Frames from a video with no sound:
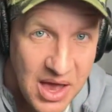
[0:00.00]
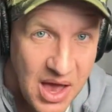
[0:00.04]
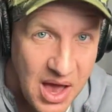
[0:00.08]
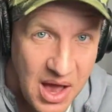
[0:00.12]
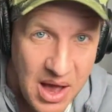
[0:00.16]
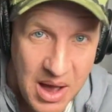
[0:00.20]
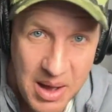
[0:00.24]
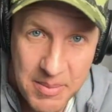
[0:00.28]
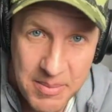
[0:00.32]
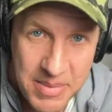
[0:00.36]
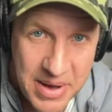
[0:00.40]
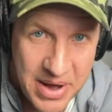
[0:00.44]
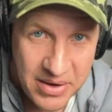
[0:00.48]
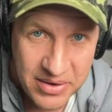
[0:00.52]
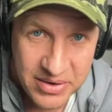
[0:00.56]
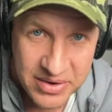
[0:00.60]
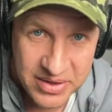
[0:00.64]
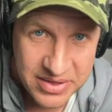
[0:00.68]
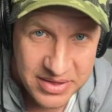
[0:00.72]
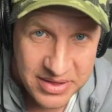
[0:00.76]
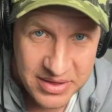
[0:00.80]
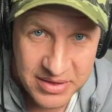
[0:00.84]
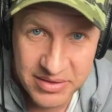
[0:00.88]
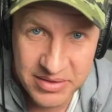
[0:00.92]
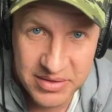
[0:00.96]
about it,
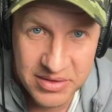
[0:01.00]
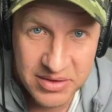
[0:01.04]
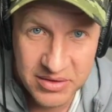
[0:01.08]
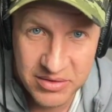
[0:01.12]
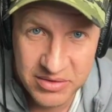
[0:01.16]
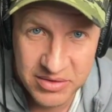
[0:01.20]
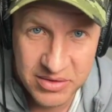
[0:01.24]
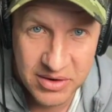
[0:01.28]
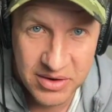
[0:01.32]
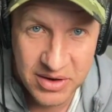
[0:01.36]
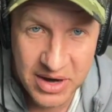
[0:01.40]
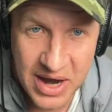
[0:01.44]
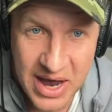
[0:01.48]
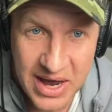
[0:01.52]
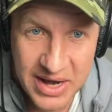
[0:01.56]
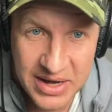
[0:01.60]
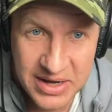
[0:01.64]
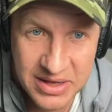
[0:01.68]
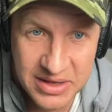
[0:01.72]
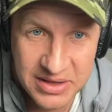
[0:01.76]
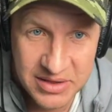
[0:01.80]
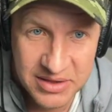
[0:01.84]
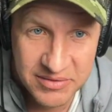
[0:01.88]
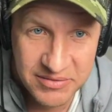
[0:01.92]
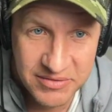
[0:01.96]
that they're
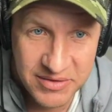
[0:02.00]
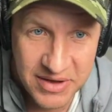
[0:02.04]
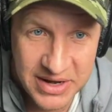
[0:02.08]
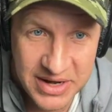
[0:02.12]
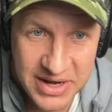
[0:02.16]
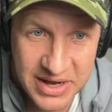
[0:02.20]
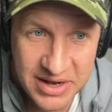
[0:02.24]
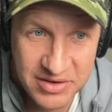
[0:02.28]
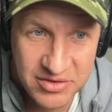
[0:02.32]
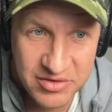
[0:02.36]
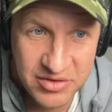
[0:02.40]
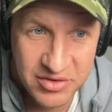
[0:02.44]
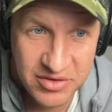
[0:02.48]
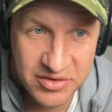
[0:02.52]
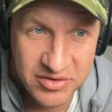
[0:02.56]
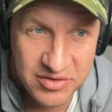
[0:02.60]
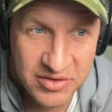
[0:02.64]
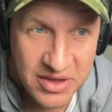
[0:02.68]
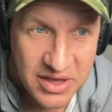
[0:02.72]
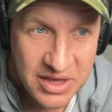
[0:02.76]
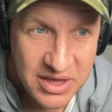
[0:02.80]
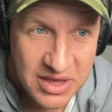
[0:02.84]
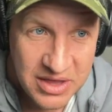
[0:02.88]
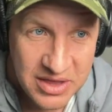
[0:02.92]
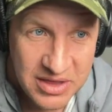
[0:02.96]
hiding the financials.
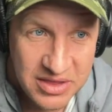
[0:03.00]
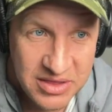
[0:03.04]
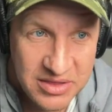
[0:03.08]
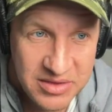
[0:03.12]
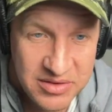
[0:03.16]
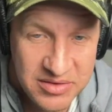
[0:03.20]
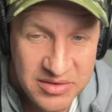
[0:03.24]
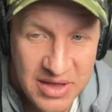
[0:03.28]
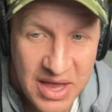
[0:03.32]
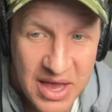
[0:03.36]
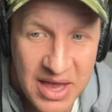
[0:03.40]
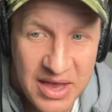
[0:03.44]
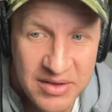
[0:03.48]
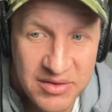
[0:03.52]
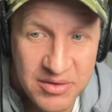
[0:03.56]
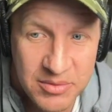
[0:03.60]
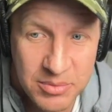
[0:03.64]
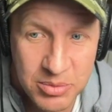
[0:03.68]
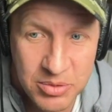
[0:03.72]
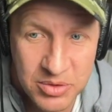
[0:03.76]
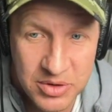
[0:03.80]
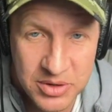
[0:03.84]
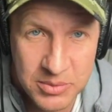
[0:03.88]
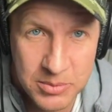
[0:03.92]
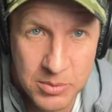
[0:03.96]
These guys are
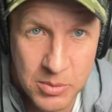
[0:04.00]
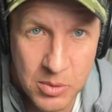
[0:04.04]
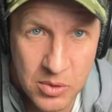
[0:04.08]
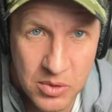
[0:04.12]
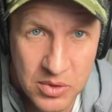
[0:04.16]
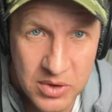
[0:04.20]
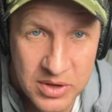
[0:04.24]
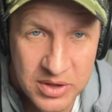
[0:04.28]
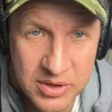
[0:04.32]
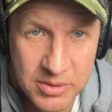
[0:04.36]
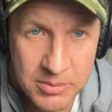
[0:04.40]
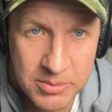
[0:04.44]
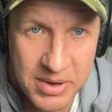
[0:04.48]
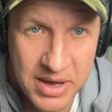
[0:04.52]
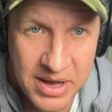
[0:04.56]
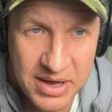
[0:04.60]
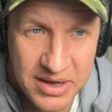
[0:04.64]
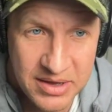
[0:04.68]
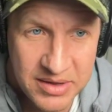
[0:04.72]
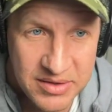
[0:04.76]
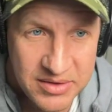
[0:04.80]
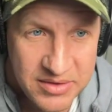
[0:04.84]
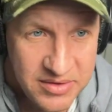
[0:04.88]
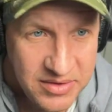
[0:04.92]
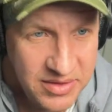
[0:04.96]
putting more in their
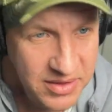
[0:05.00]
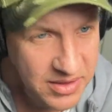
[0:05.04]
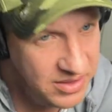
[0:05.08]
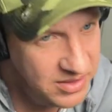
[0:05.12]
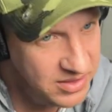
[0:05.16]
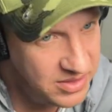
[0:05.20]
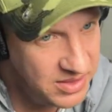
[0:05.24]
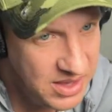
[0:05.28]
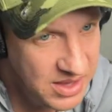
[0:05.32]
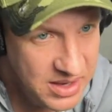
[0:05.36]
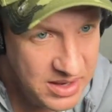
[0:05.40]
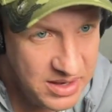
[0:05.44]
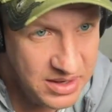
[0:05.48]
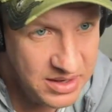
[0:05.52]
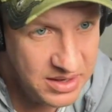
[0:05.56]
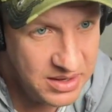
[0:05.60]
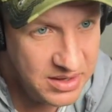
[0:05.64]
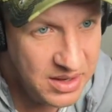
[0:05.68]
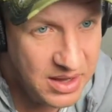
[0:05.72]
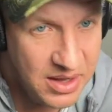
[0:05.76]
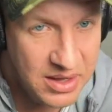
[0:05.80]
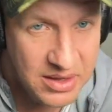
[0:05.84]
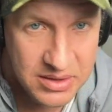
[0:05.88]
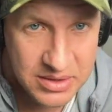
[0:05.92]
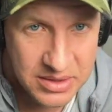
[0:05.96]
pockets than they
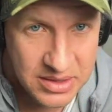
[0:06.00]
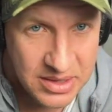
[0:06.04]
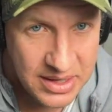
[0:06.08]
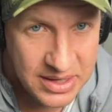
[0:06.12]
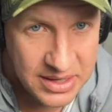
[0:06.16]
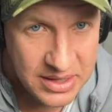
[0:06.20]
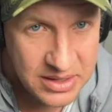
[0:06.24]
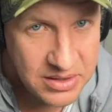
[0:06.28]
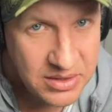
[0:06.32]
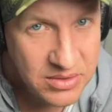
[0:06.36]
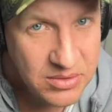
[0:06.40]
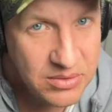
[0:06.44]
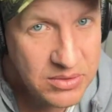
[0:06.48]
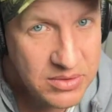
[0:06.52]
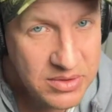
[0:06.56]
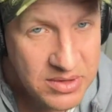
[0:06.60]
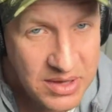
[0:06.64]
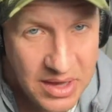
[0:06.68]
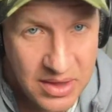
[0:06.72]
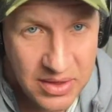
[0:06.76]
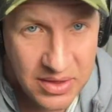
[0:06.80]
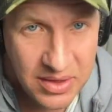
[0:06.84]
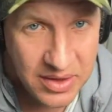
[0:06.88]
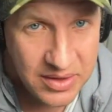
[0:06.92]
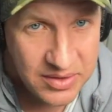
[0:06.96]
like to
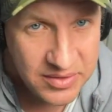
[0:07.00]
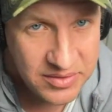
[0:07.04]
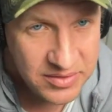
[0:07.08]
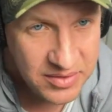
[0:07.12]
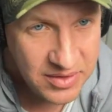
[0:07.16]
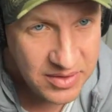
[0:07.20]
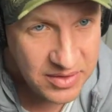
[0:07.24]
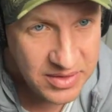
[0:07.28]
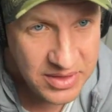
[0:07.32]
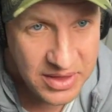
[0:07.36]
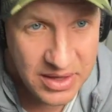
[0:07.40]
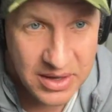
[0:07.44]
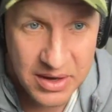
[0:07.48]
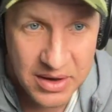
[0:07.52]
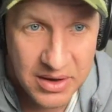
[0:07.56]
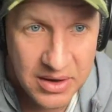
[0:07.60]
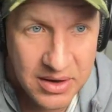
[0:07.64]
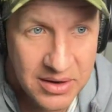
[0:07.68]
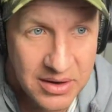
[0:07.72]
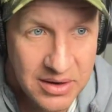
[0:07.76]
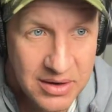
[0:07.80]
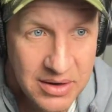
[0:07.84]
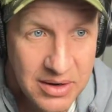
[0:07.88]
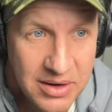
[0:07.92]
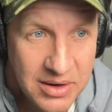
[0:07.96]
tell us that they
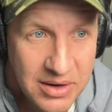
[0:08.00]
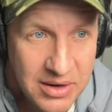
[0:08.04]
are.